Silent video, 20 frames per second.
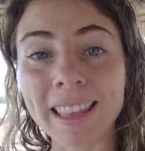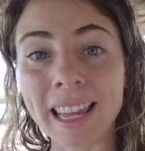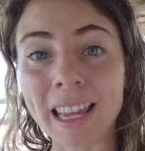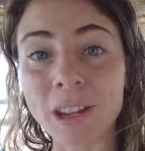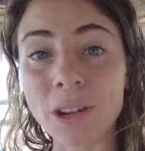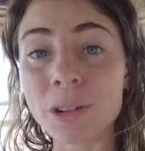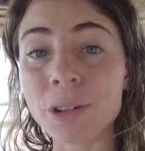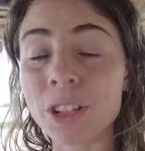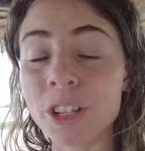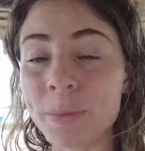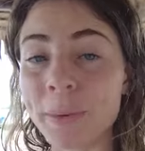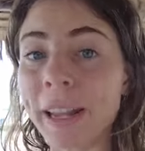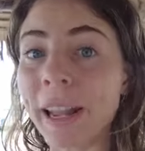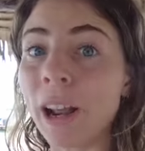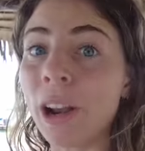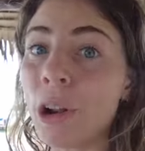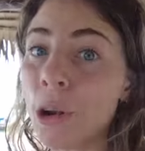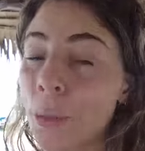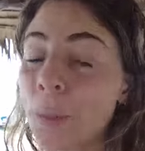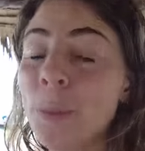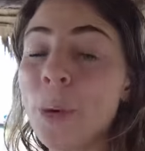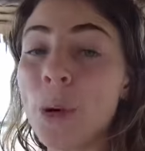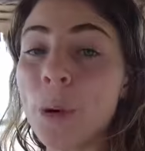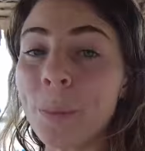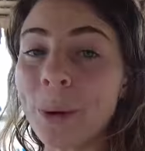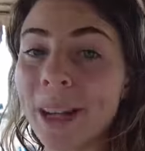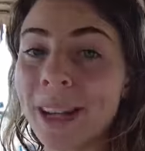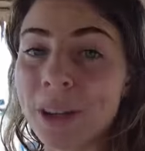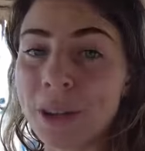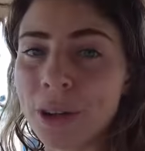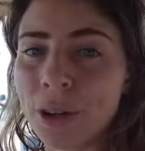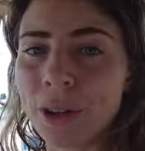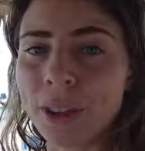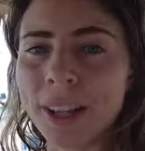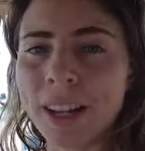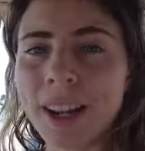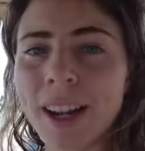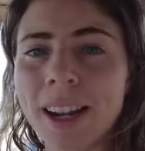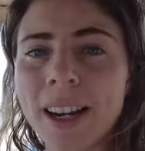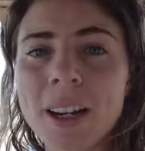there used to be a lot more pigs on
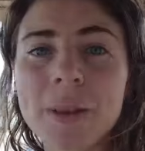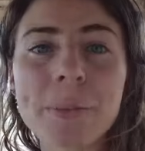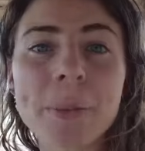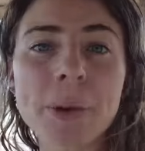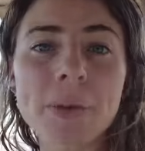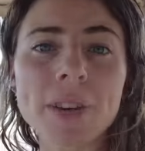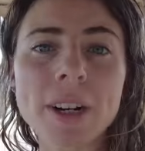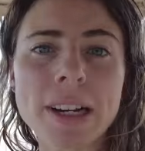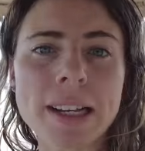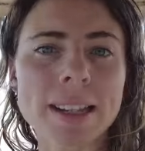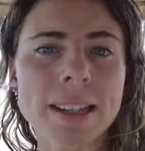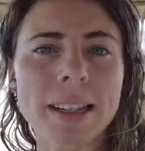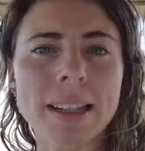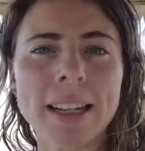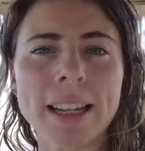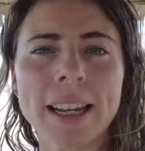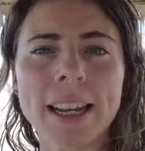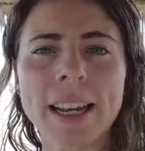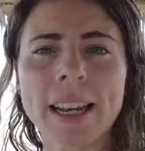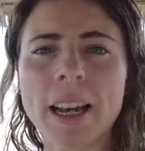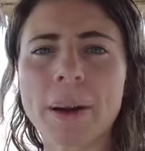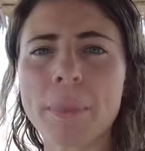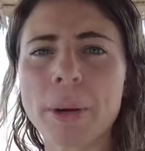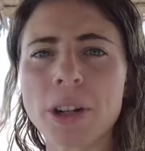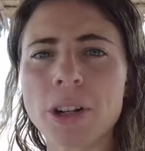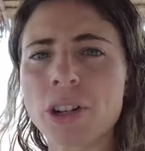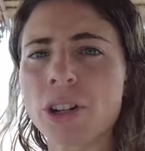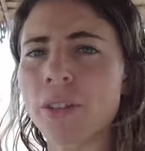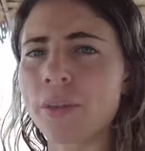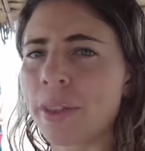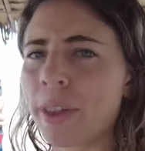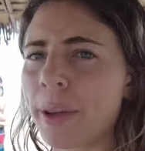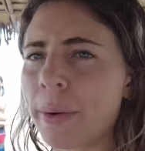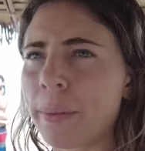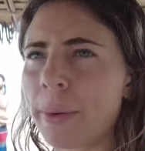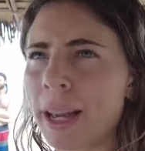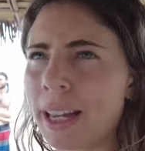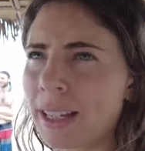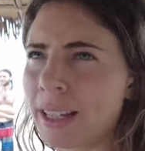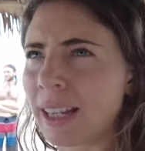the island, but recently a bunch of
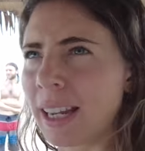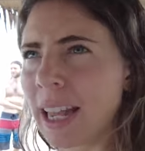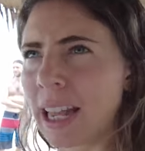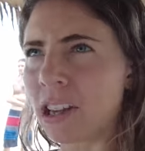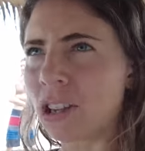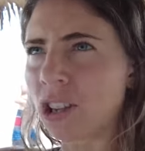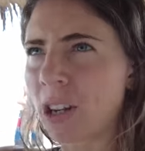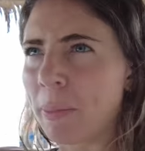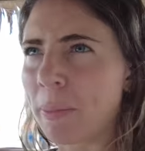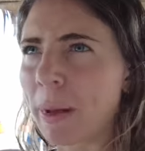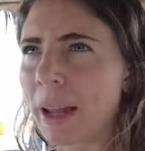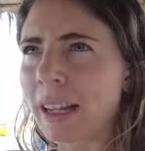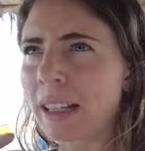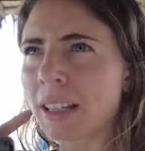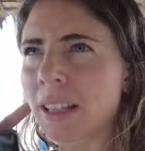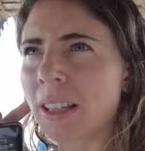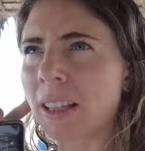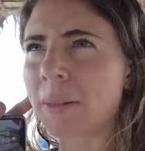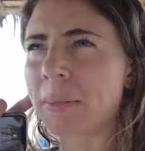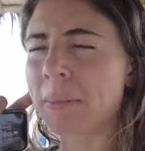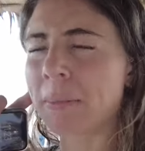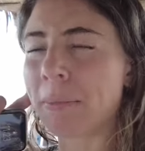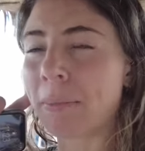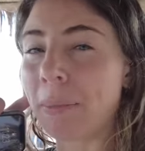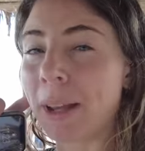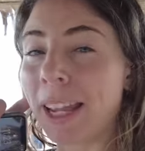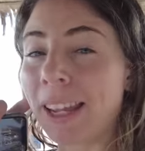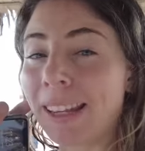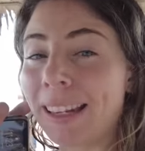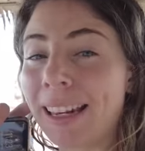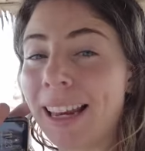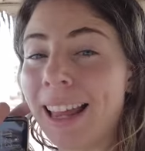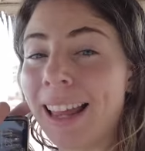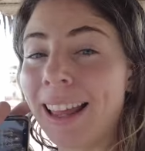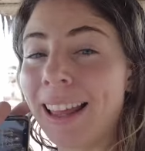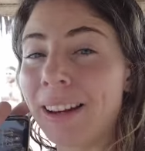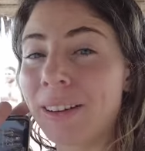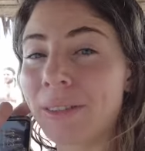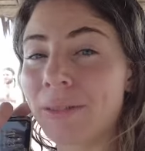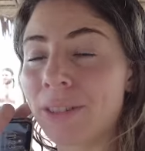them had to get shipped back to the
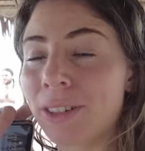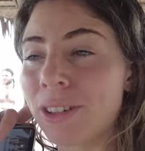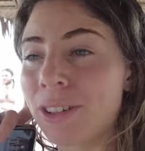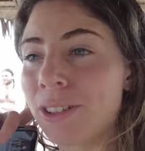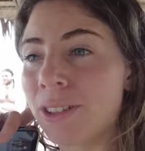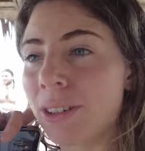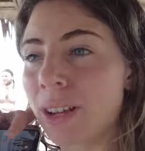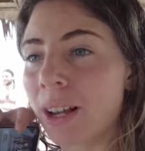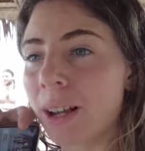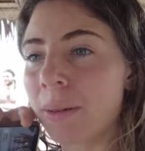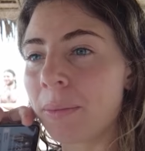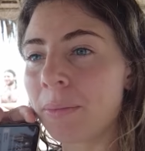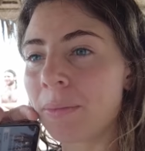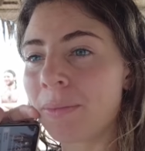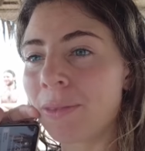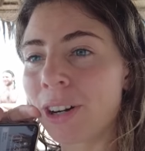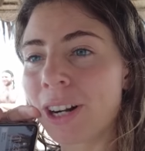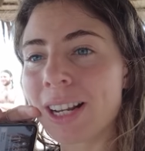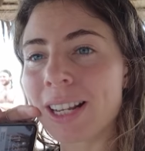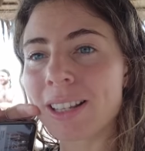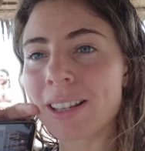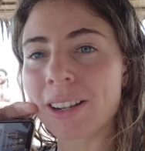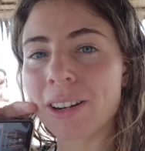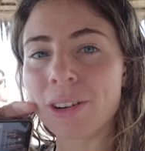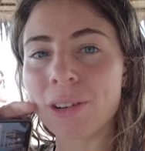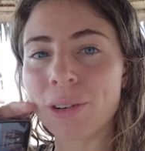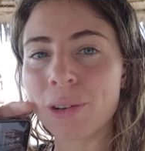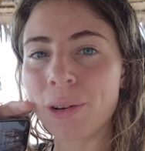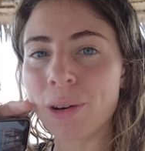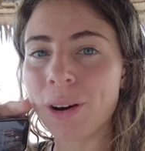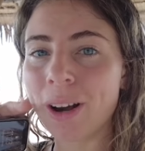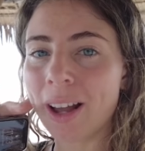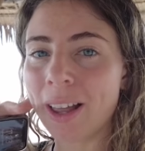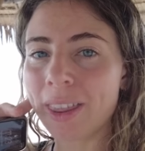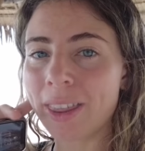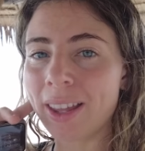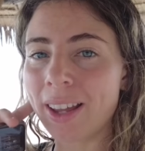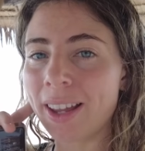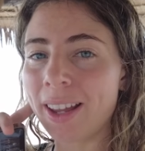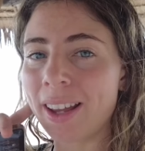mainland for some reason or
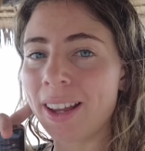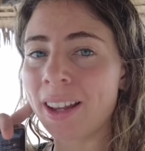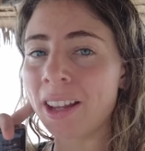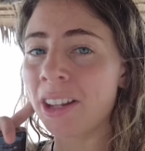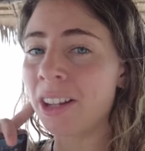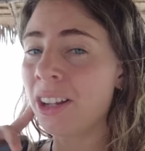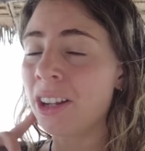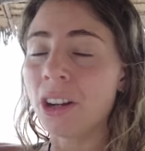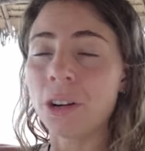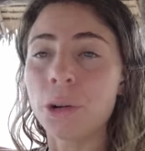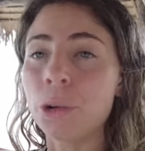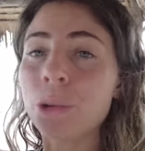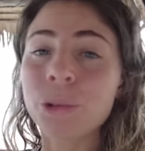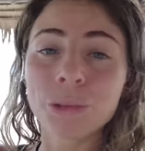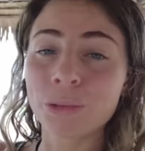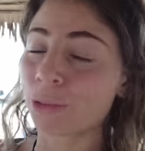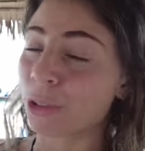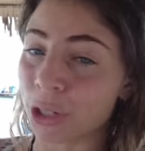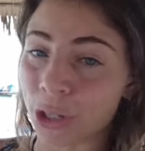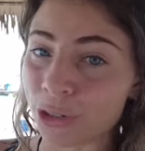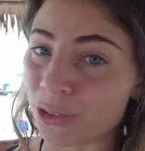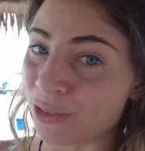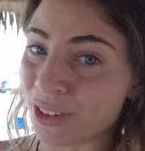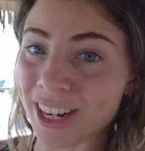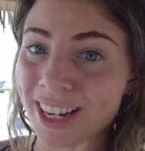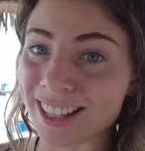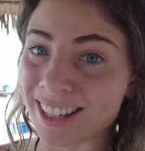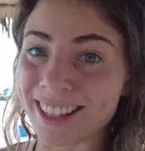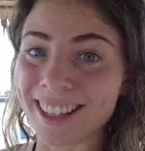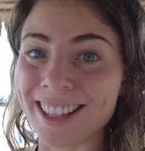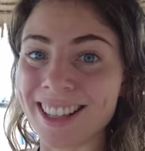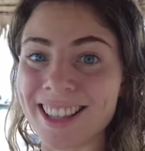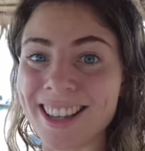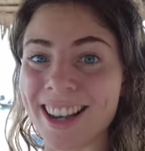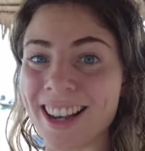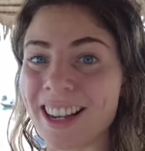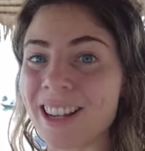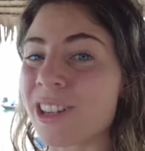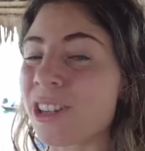other. All good reasons, I